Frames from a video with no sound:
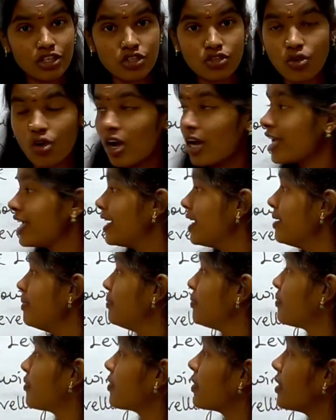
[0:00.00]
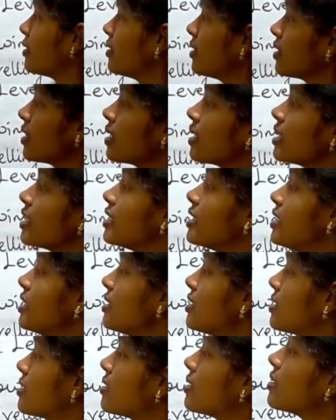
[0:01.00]
the soil
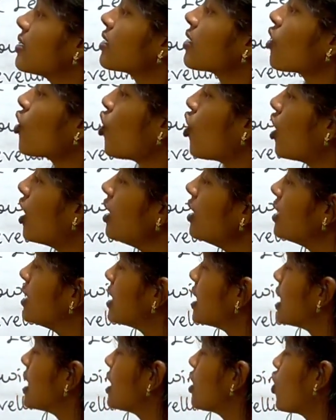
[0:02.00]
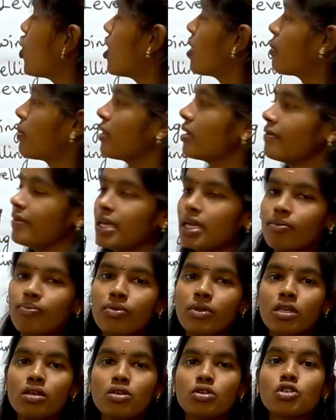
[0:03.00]
is called tilling or ploughing.
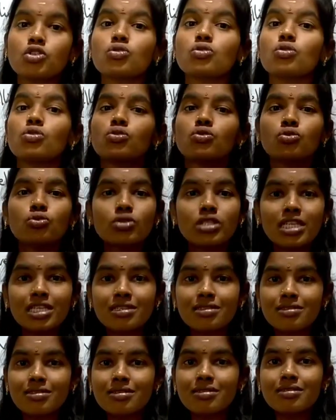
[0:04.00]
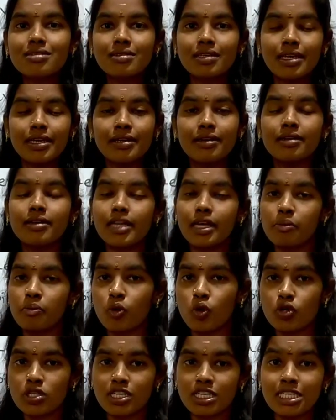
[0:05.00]
So two things is here
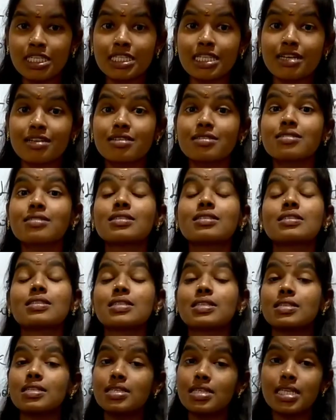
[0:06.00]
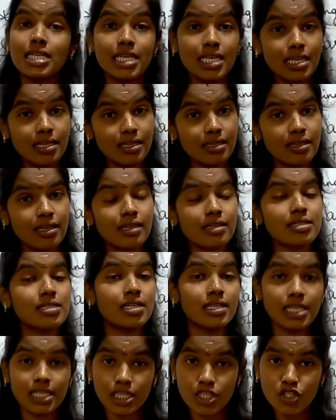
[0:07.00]
important, that is
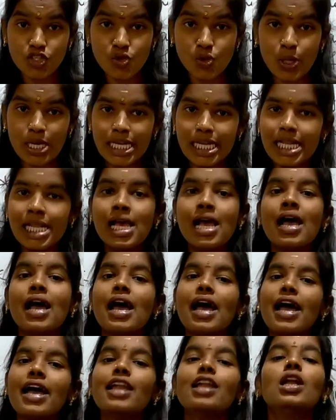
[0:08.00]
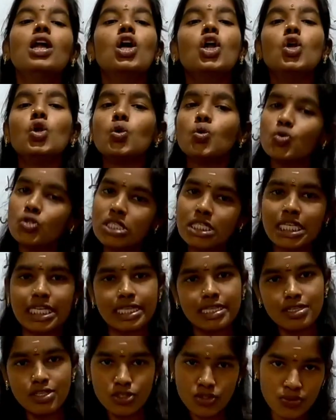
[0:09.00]
turning the soil and
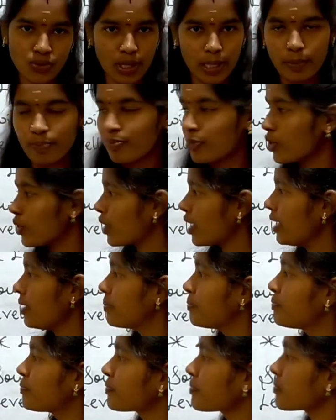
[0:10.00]
loosening the soil. Okay,